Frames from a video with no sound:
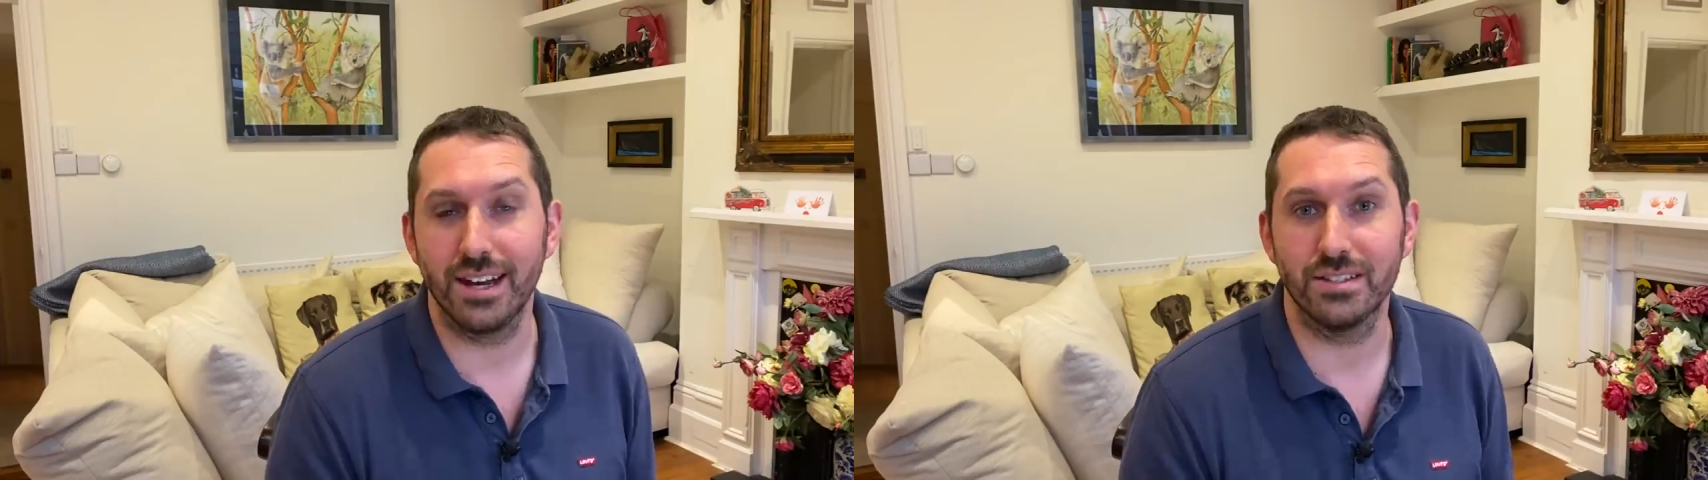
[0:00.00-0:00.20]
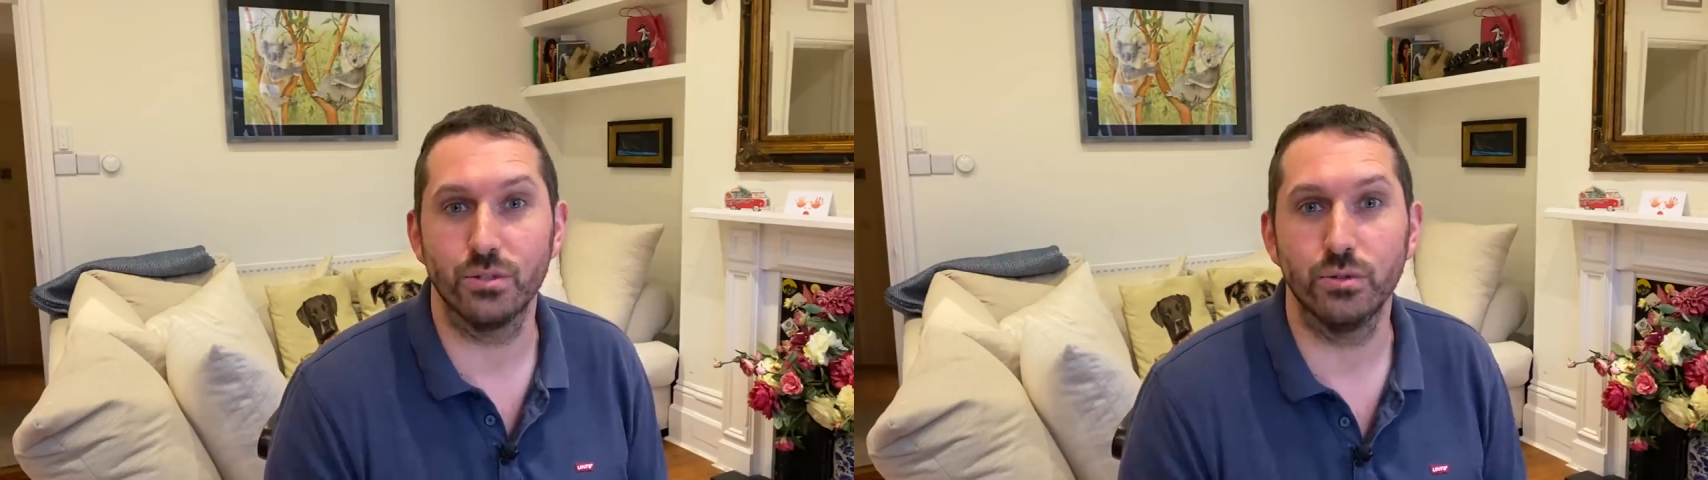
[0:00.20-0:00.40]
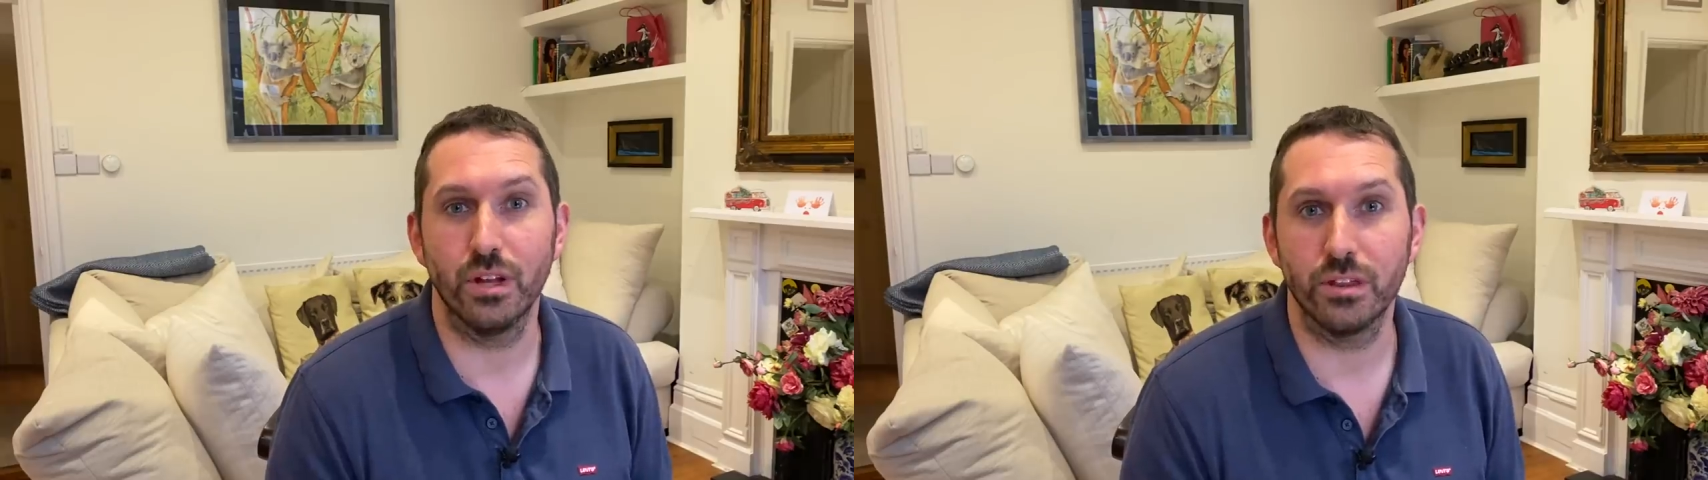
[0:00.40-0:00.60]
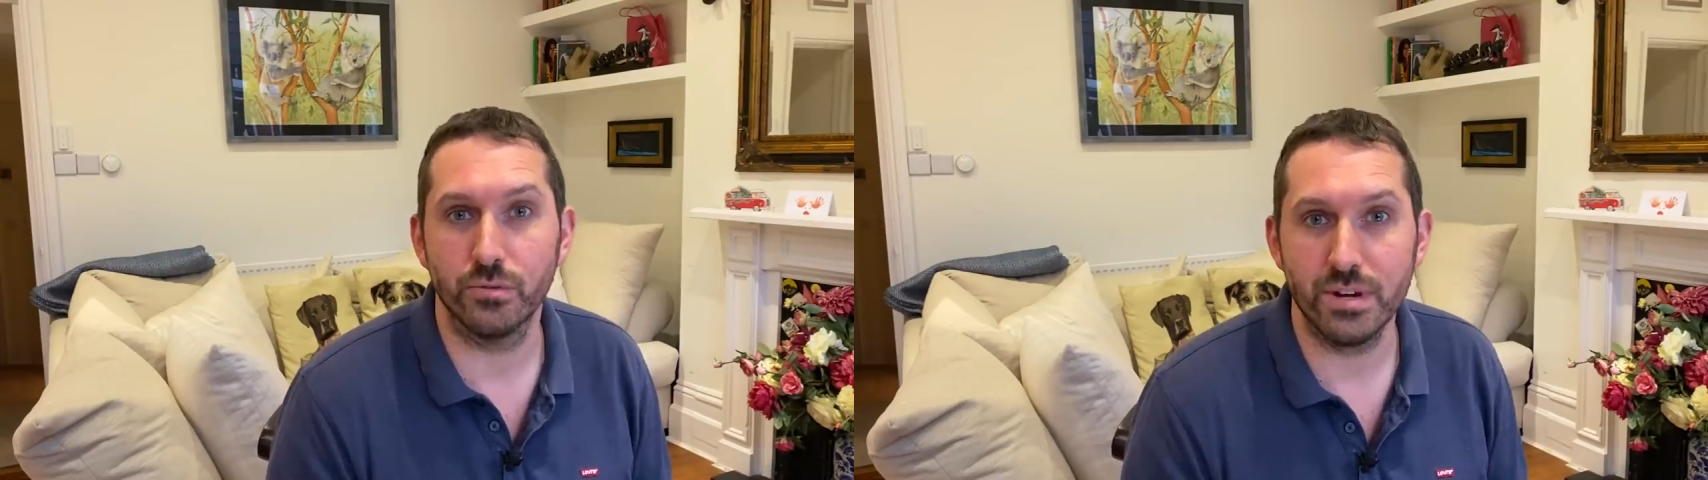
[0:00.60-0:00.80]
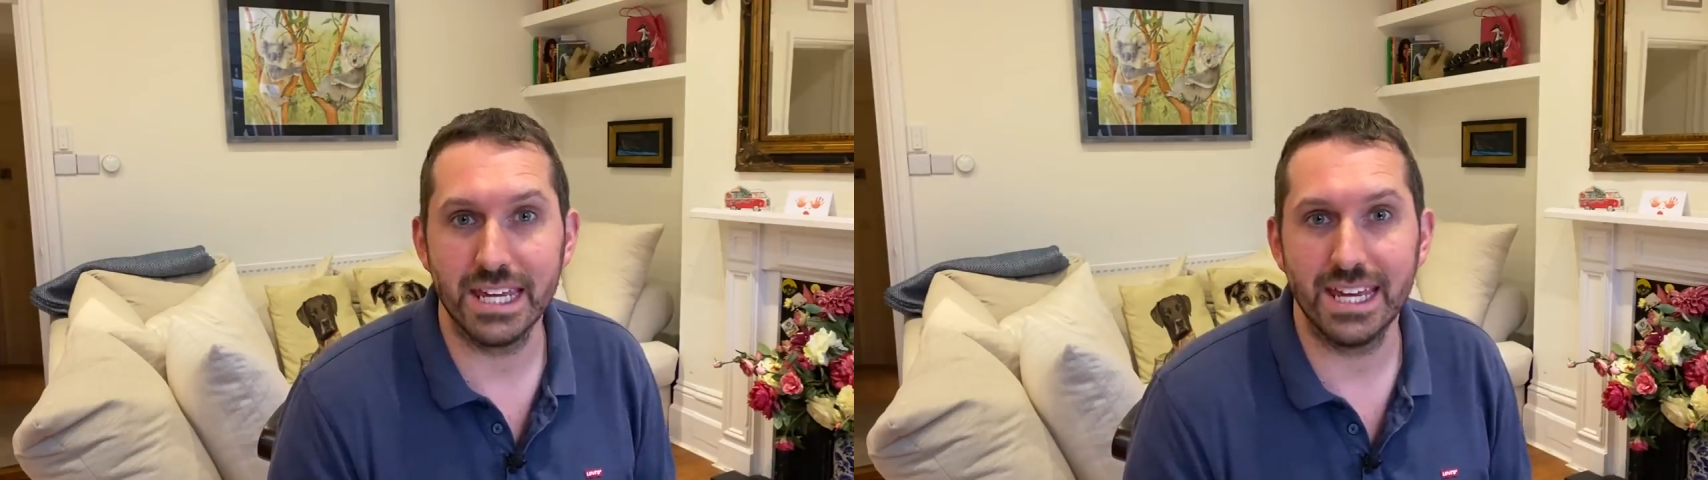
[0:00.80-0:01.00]
It's called The
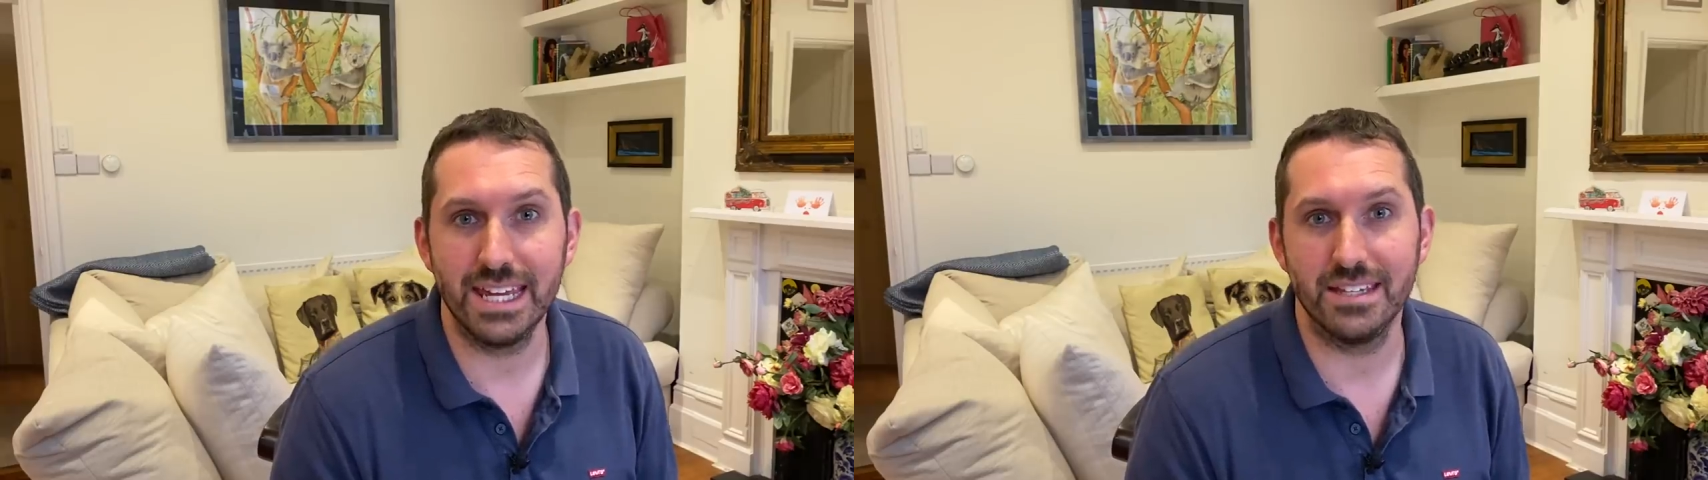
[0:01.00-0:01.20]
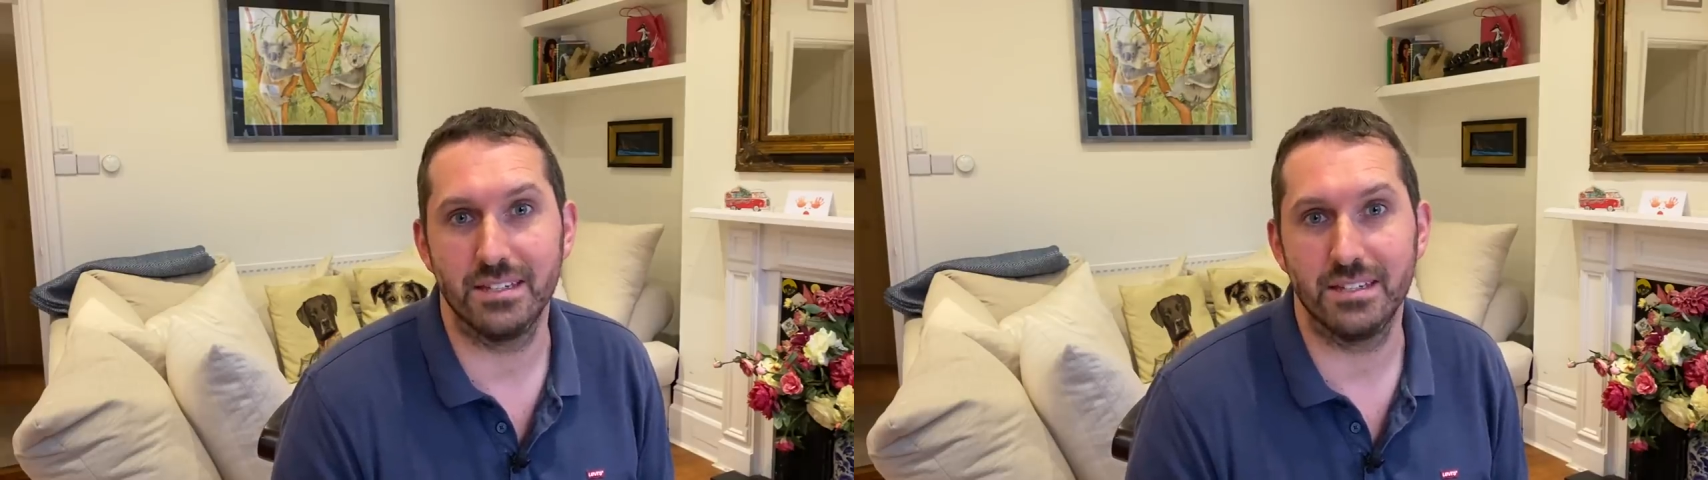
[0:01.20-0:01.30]
Three Keys